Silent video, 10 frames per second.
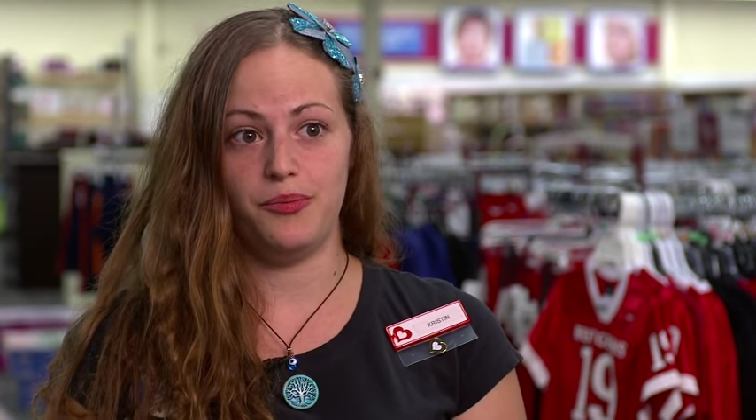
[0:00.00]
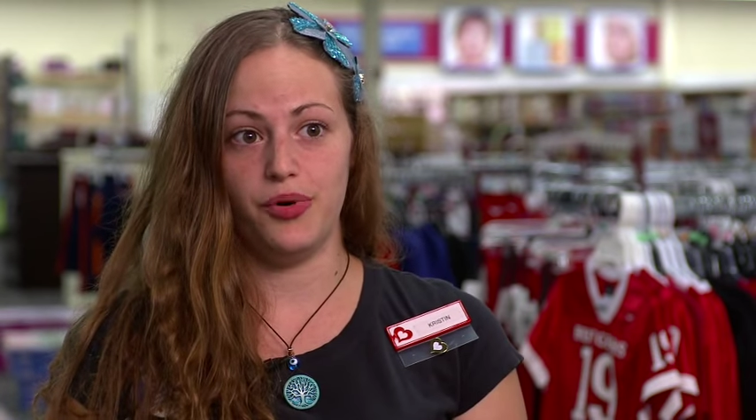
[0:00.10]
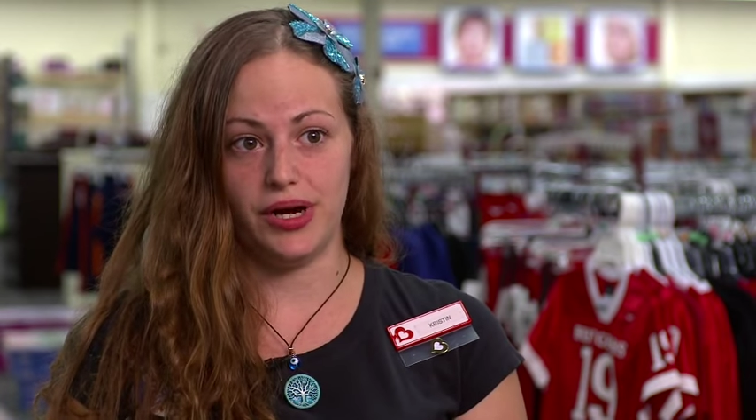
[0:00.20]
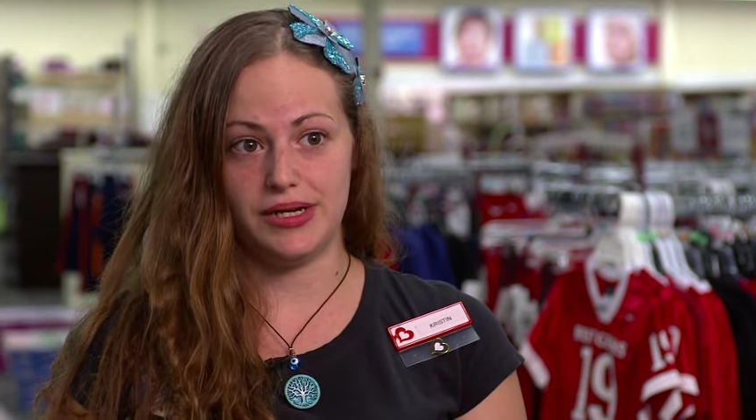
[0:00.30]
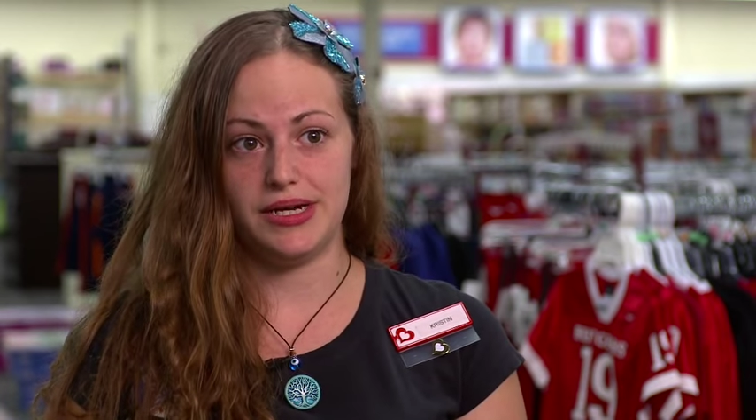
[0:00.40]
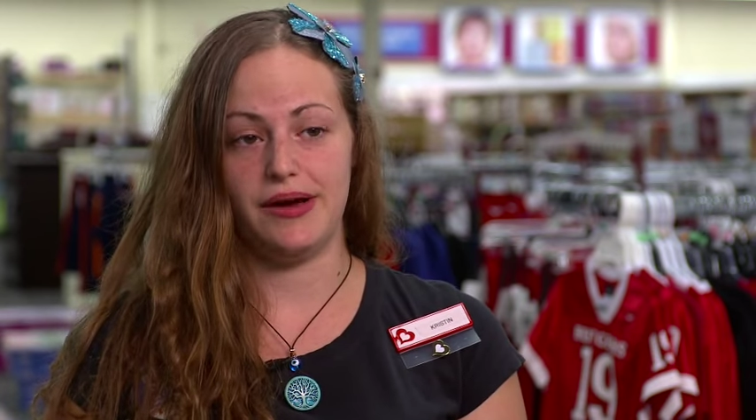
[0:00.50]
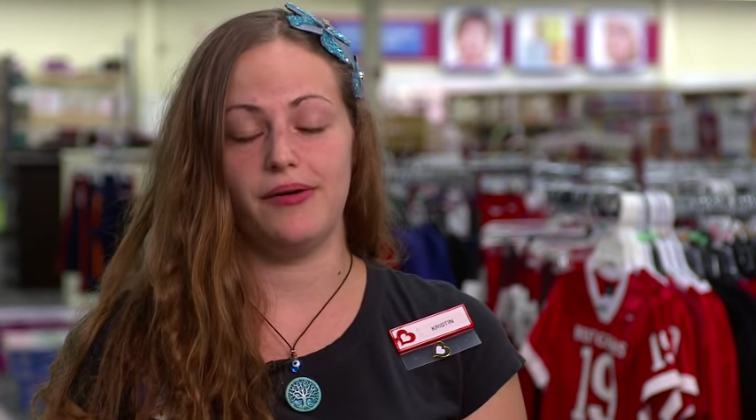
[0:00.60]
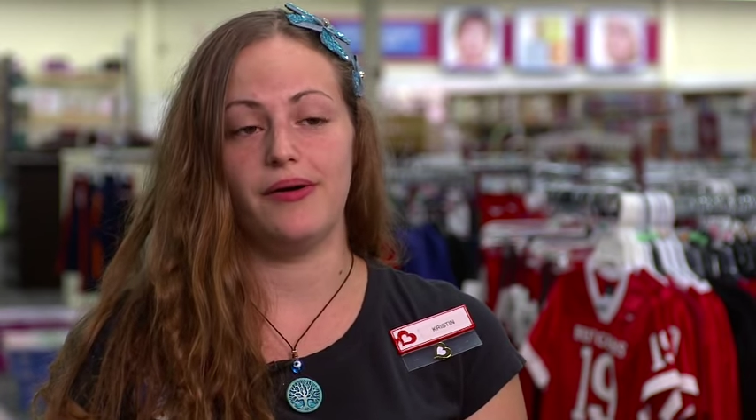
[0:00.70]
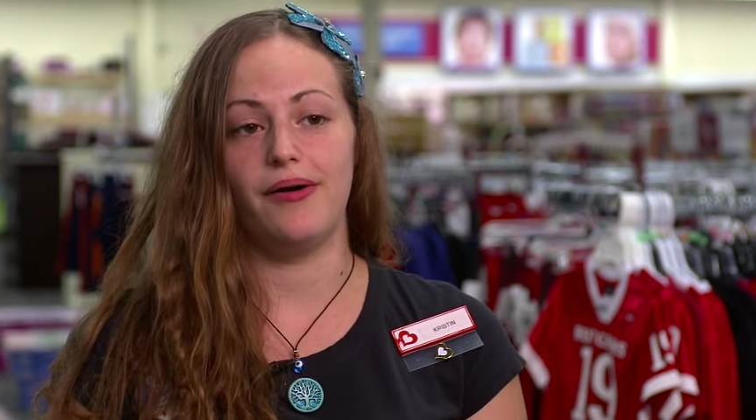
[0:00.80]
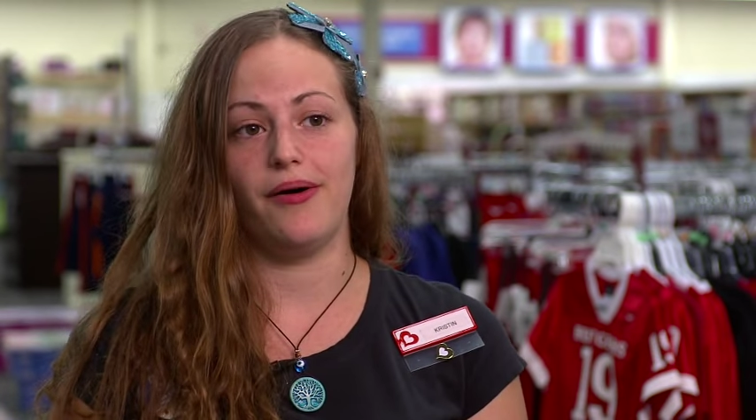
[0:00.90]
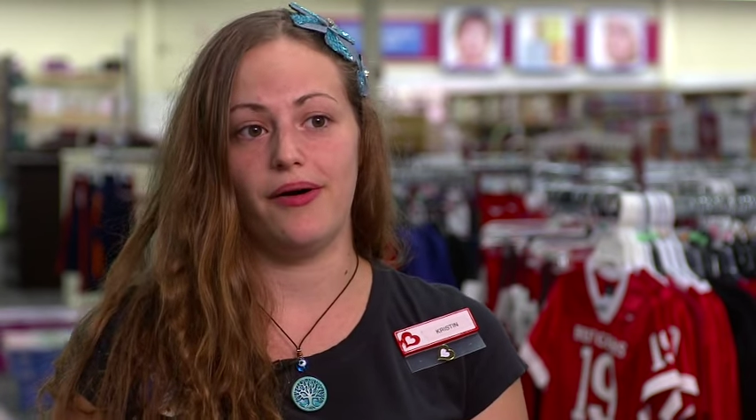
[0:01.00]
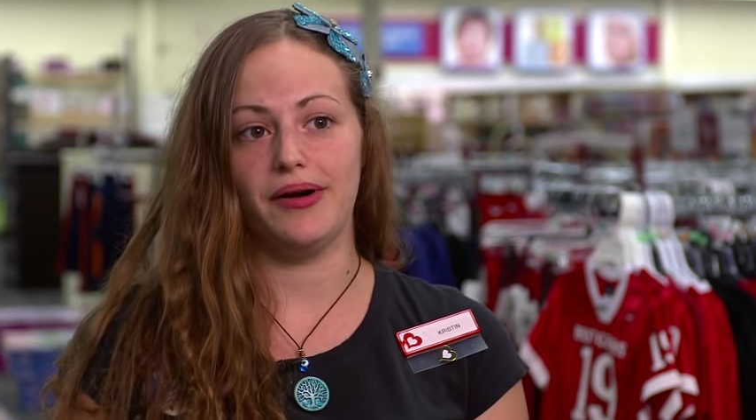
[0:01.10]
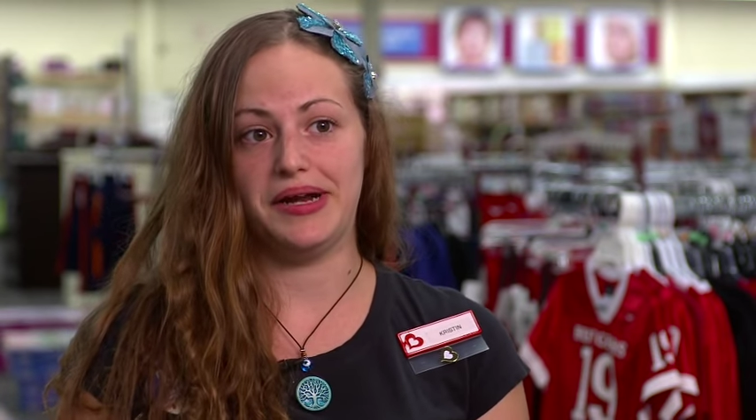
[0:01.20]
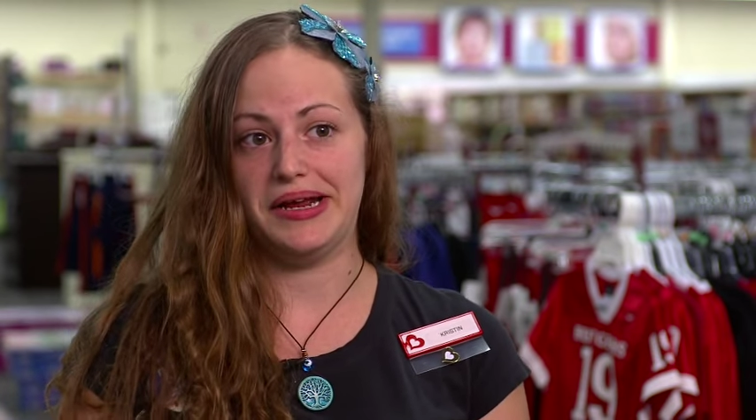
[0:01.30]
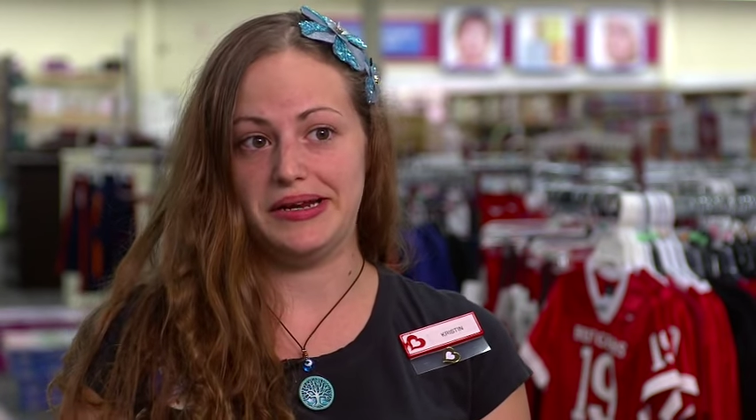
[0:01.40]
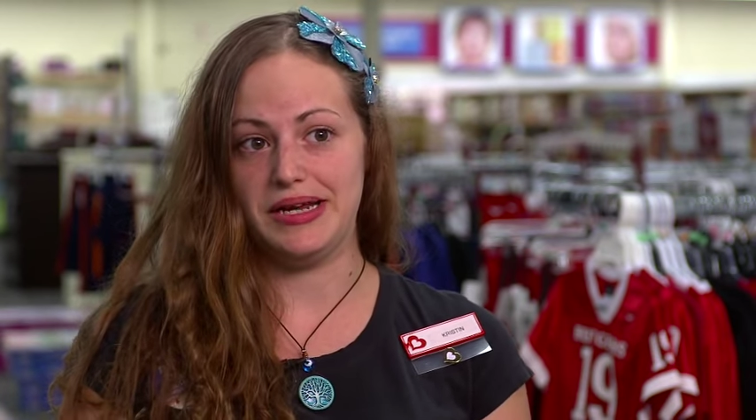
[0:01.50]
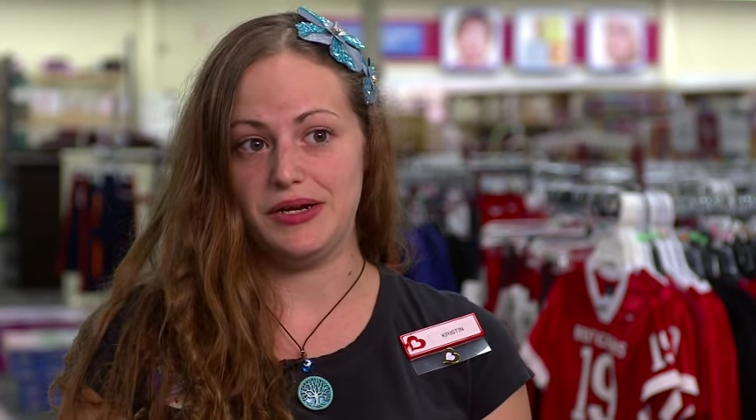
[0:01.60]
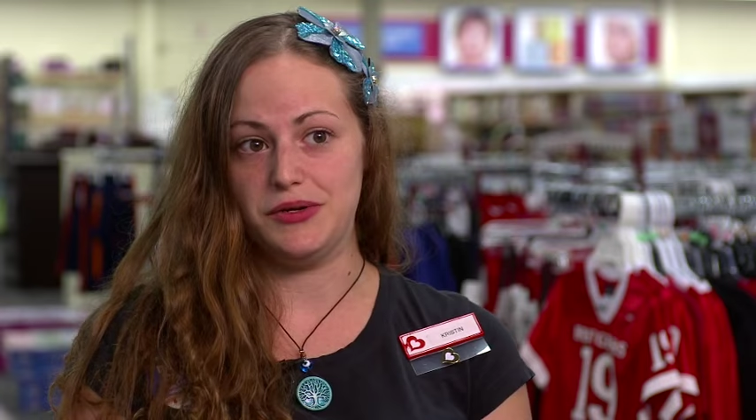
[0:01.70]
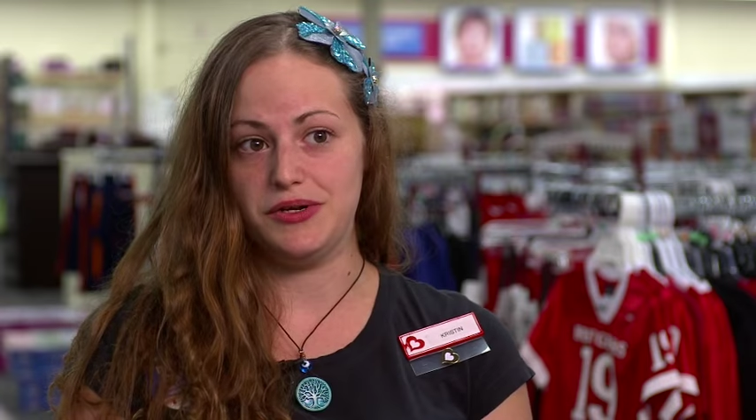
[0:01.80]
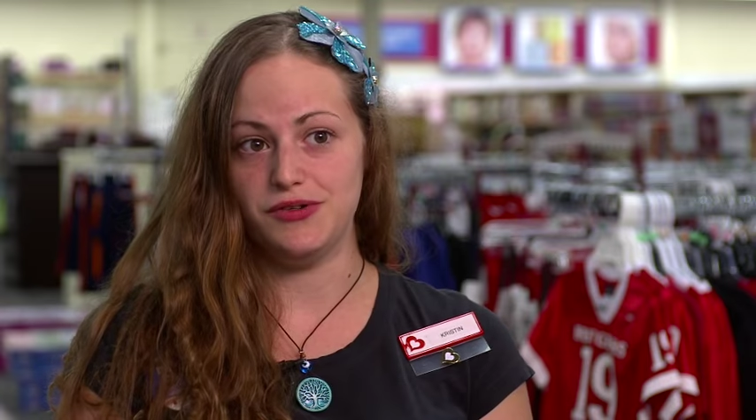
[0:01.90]
break down our
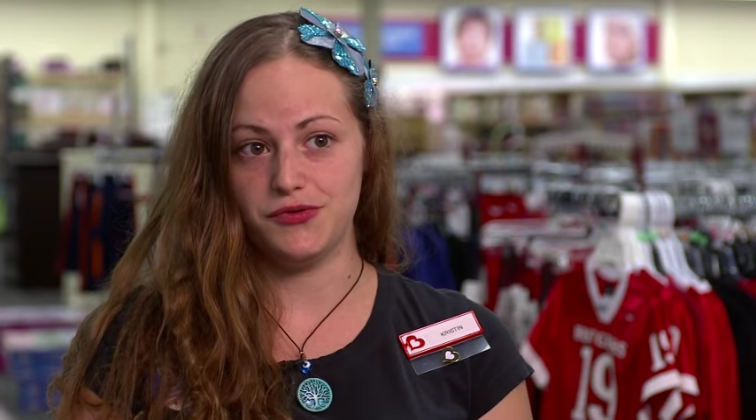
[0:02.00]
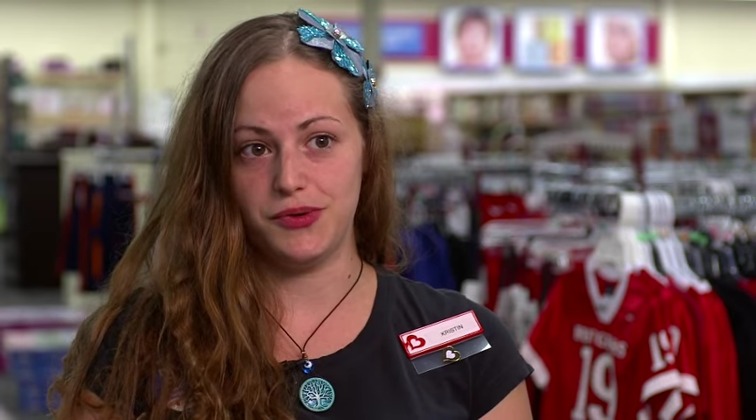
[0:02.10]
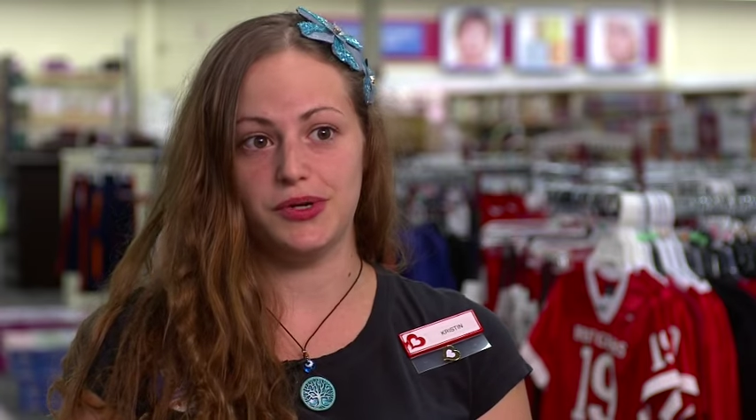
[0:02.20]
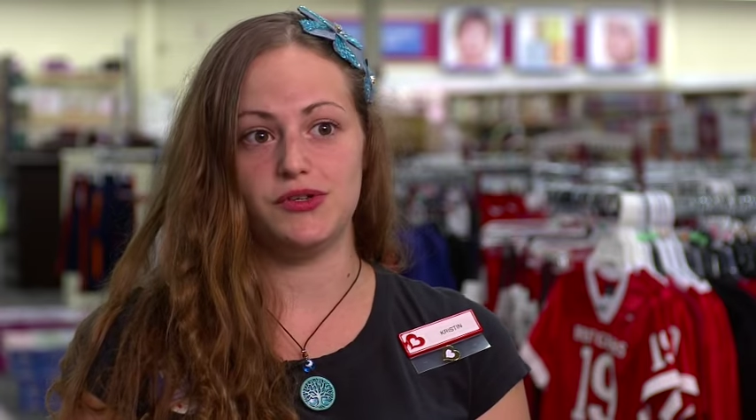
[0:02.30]
day-to-day -day duties for